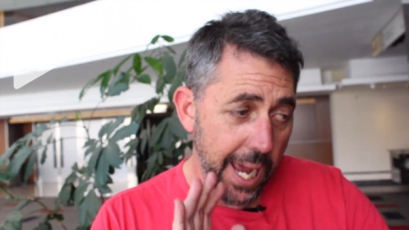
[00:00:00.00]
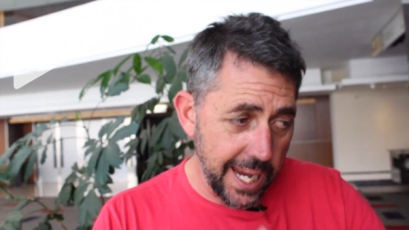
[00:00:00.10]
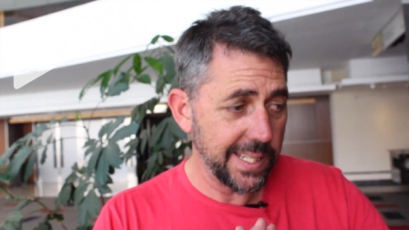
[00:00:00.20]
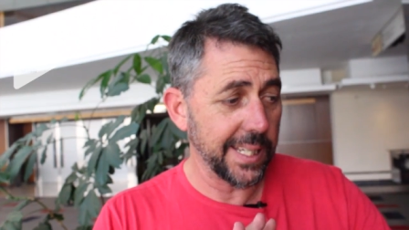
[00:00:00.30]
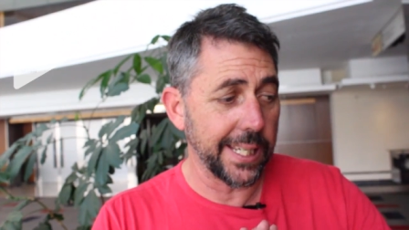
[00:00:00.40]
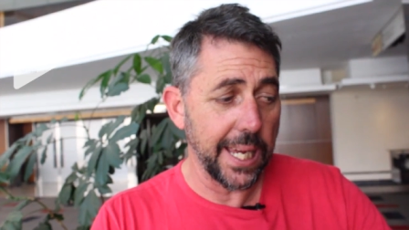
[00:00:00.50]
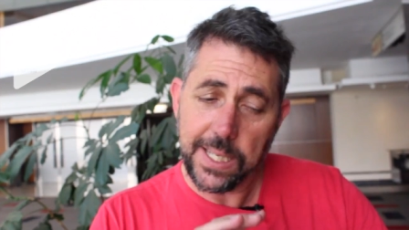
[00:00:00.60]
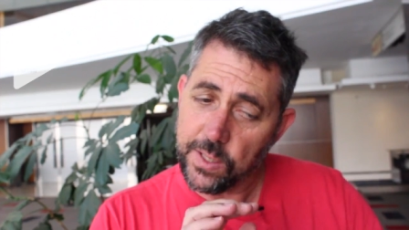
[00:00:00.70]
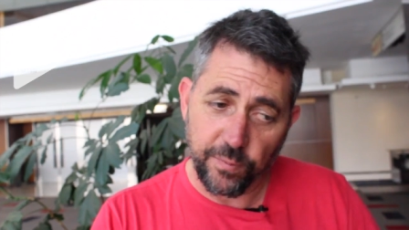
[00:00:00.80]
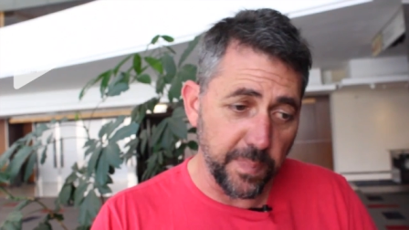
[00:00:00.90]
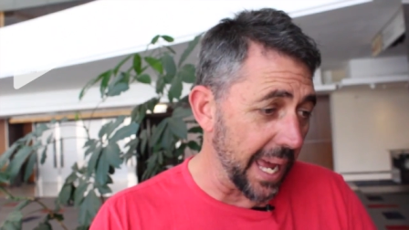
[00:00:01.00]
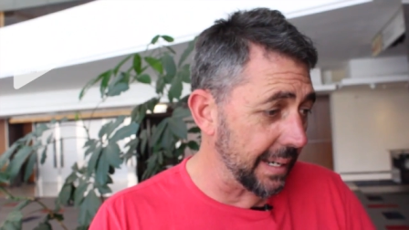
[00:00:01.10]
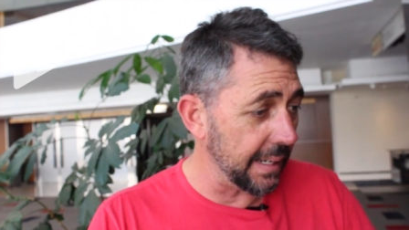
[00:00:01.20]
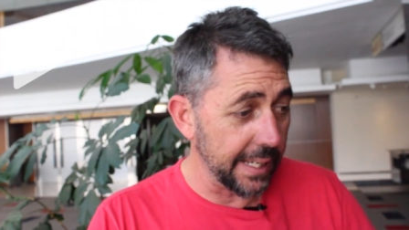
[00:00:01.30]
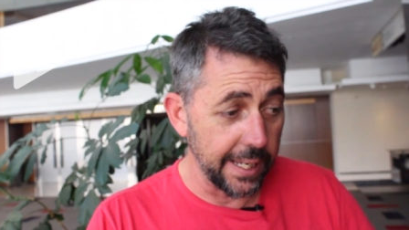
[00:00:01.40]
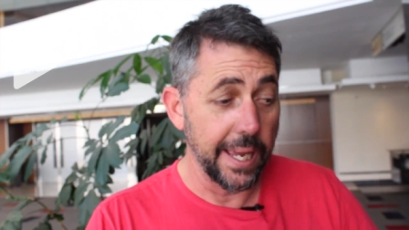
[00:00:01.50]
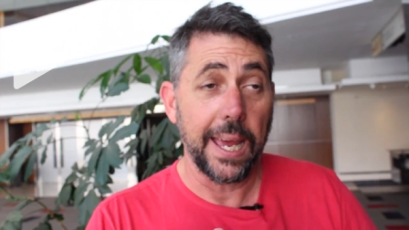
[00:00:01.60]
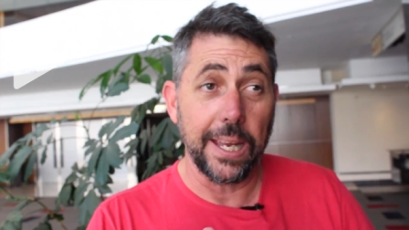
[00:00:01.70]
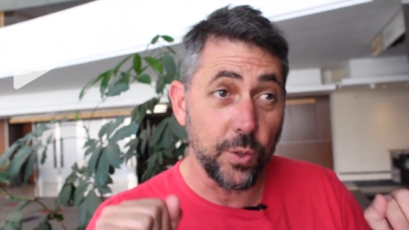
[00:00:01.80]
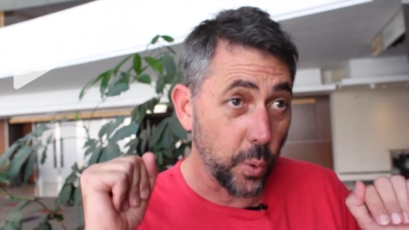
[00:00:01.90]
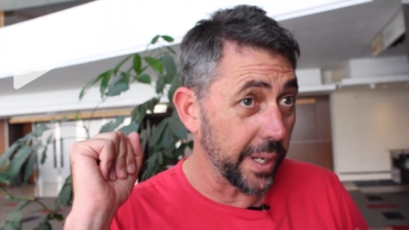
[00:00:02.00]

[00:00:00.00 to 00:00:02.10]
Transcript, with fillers: 80 k's of paddling, and